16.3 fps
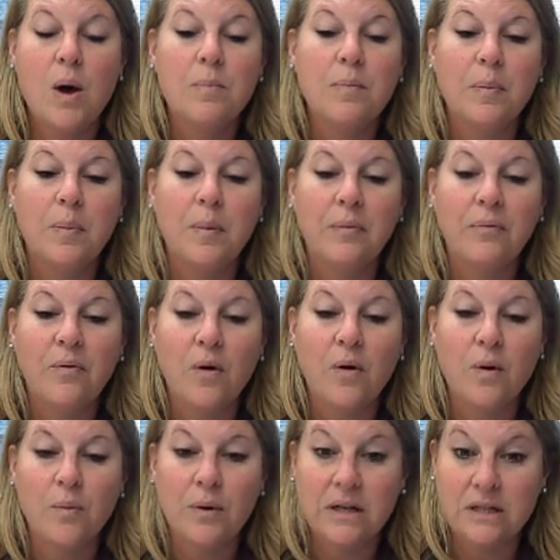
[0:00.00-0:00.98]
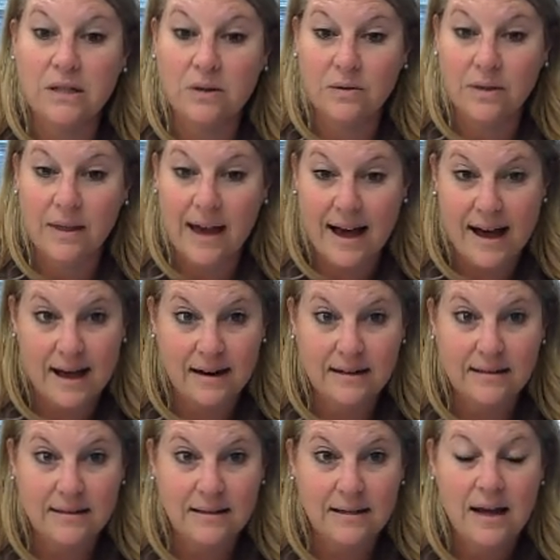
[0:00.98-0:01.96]
But before we do that,
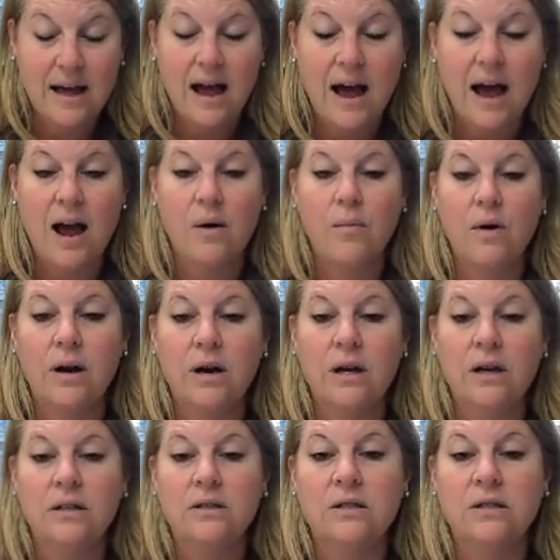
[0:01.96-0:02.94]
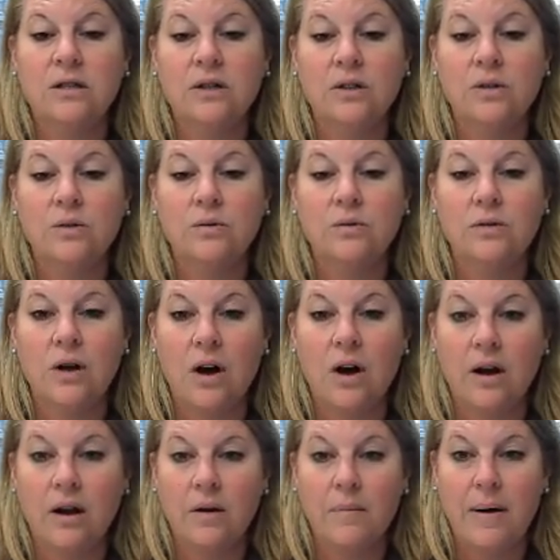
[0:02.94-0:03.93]
I want to
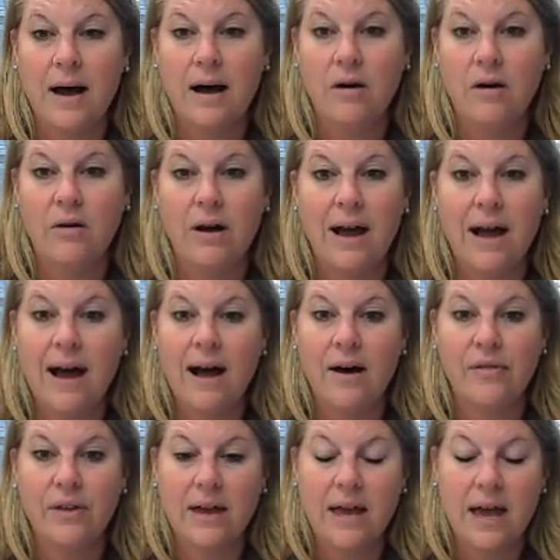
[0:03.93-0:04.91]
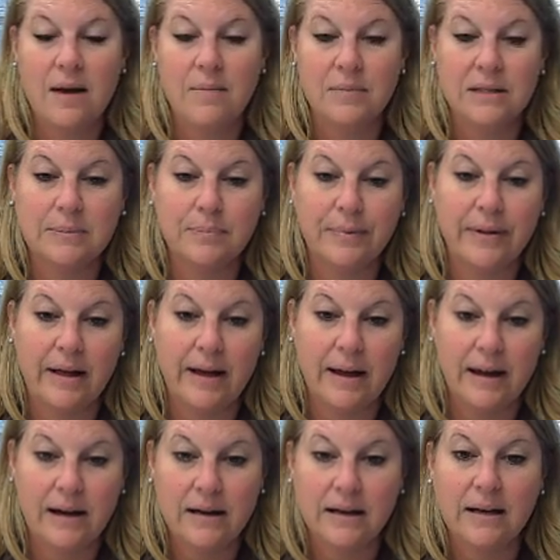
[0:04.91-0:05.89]
talk about how the game is
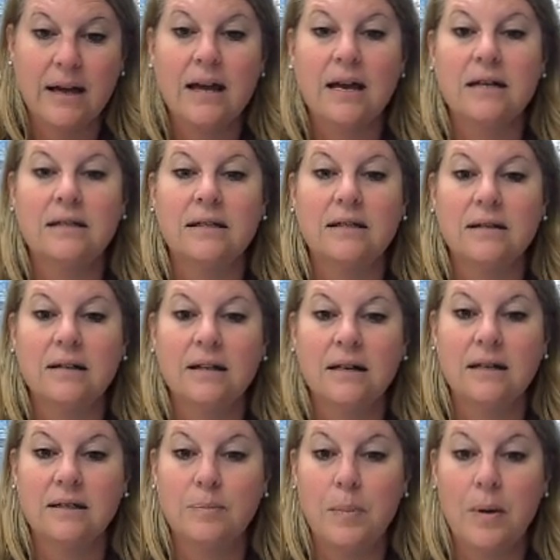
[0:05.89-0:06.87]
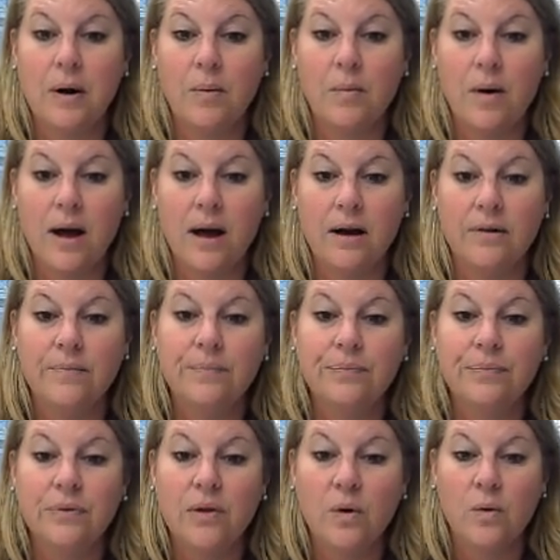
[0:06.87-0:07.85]
played in case it's been a while
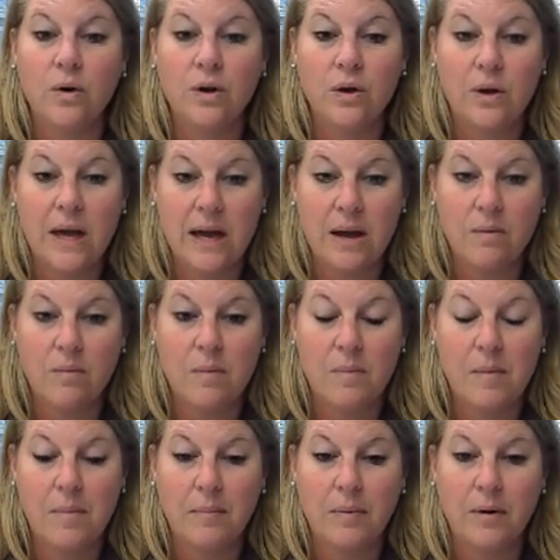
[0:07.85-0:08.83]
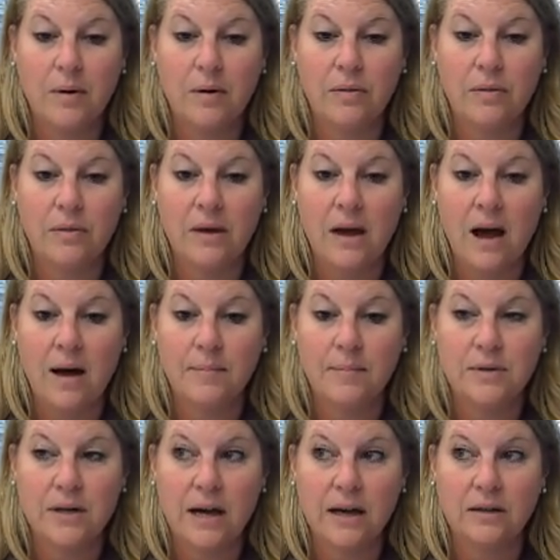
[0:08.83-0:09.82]
or you can't remember the
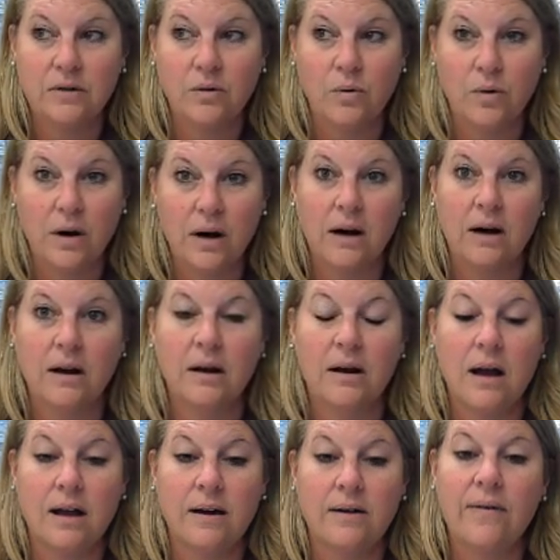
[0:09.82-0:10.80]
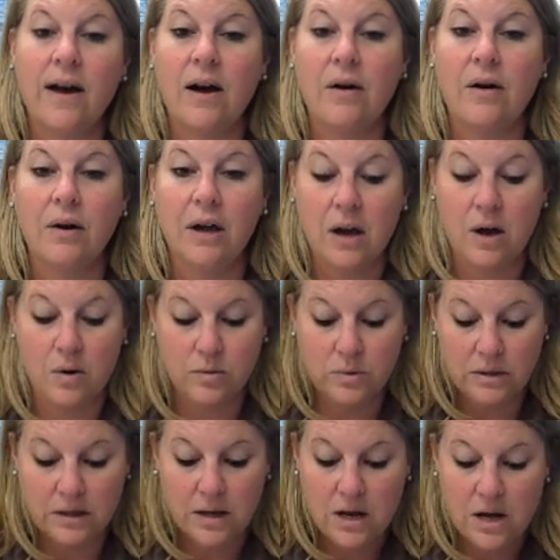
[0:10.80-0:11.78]
object or kind of how it
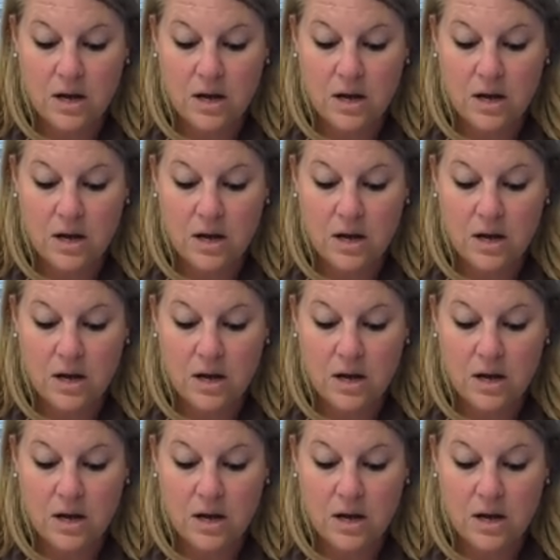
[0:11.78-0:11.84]
goes.